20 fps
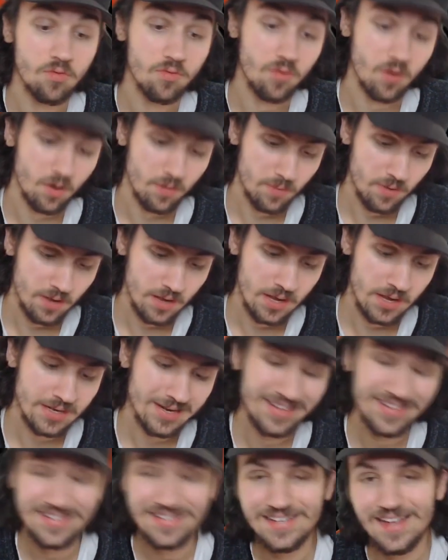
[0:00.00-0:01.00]
far behind.
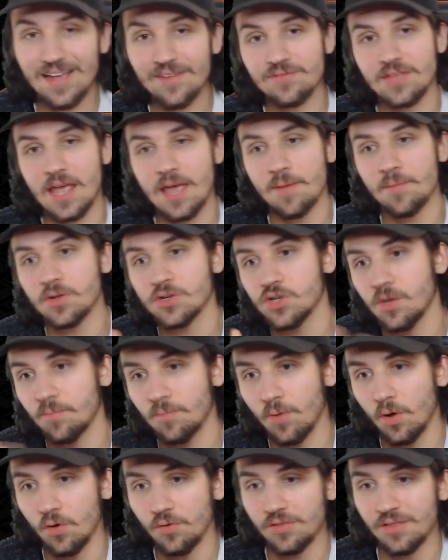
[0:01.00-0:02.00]
At least I have damage on
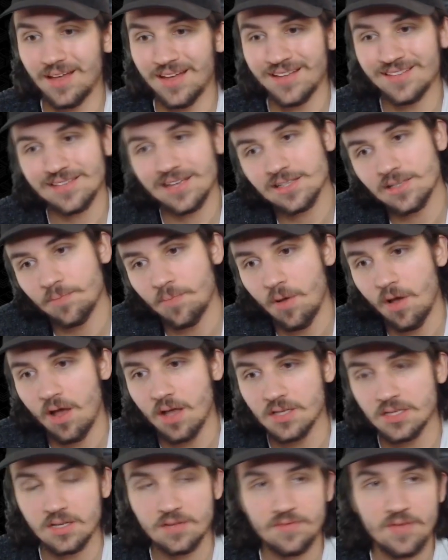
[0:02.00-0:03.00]
both lanes. That's a
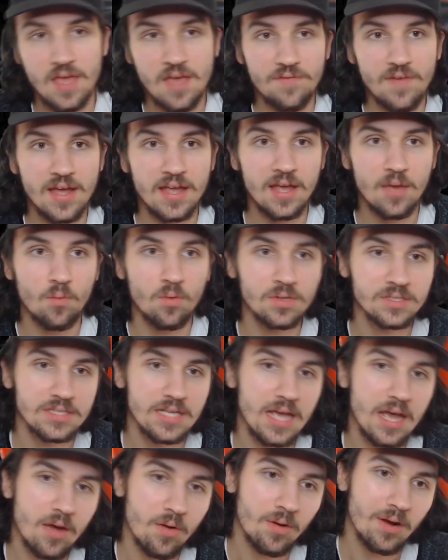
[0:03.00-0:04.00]
positive. If I get one
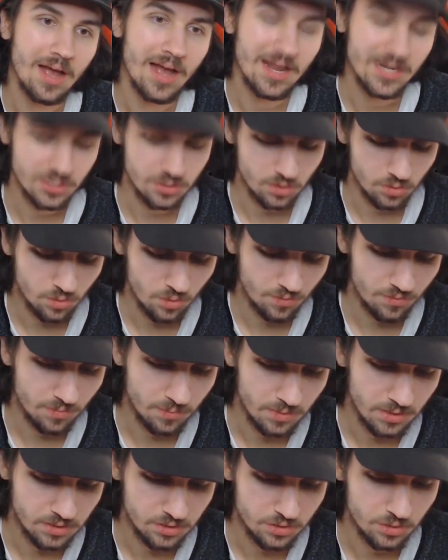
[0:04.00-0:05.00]
tower, I just don't know if I'm
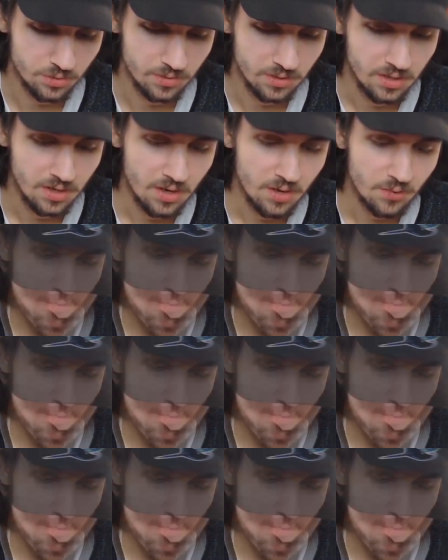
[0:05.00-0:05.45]
gonna do it.